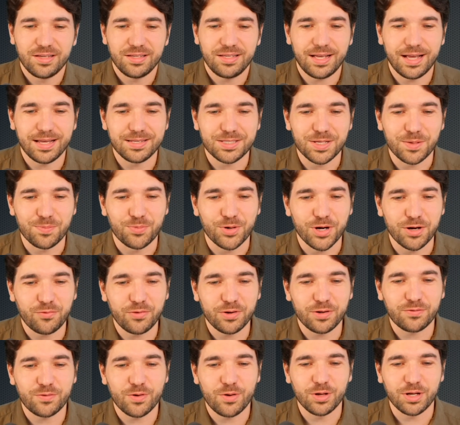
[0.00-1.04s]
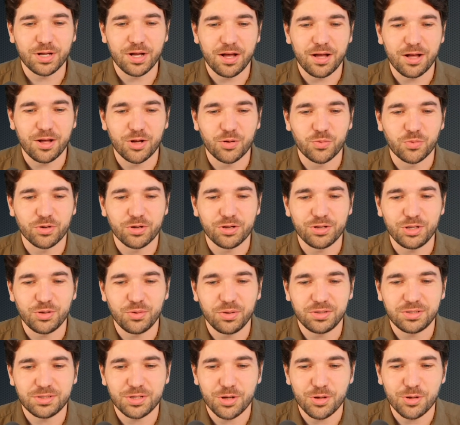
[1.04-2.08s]
Yes, the perfect phone call where
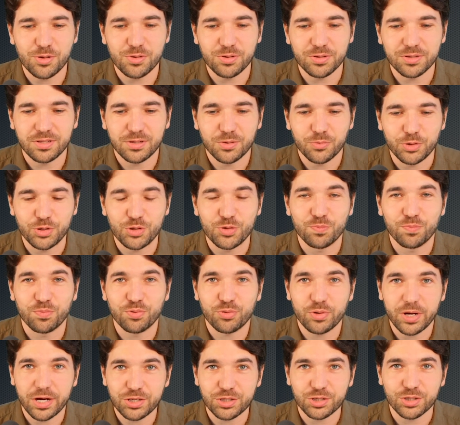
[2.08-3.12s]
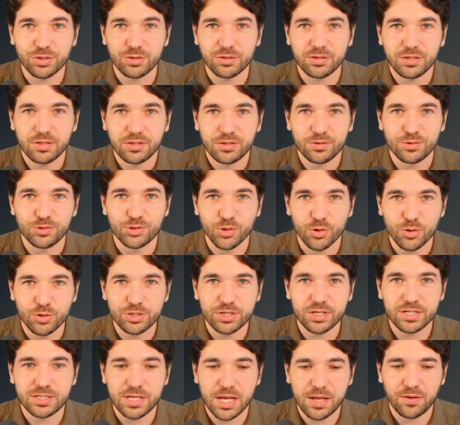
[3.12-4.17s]
you pressured
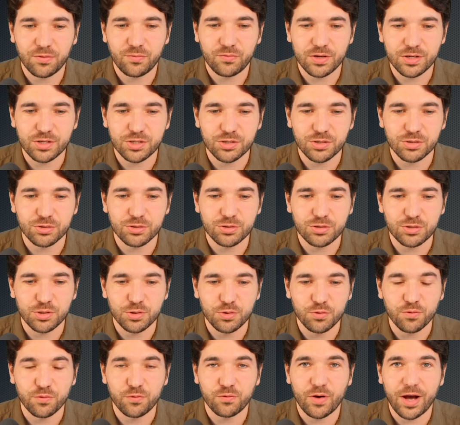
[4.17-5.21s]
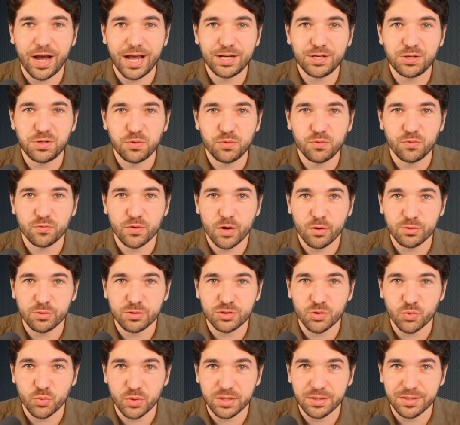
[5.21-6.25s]
Georgia state officials to find you votes
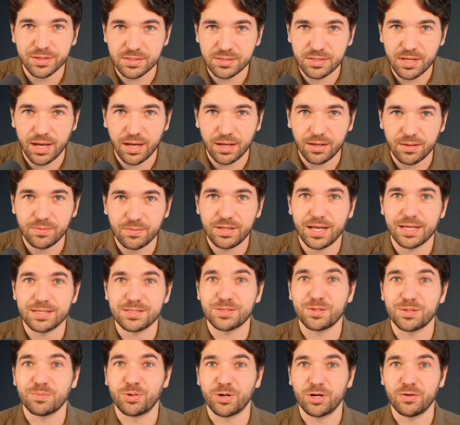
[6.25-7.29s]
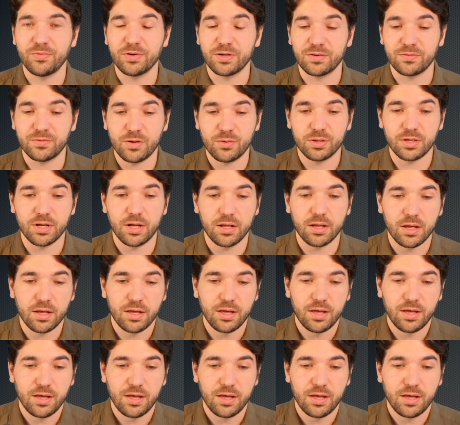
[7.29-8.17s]
to win the state. Yes, the perfect phone call.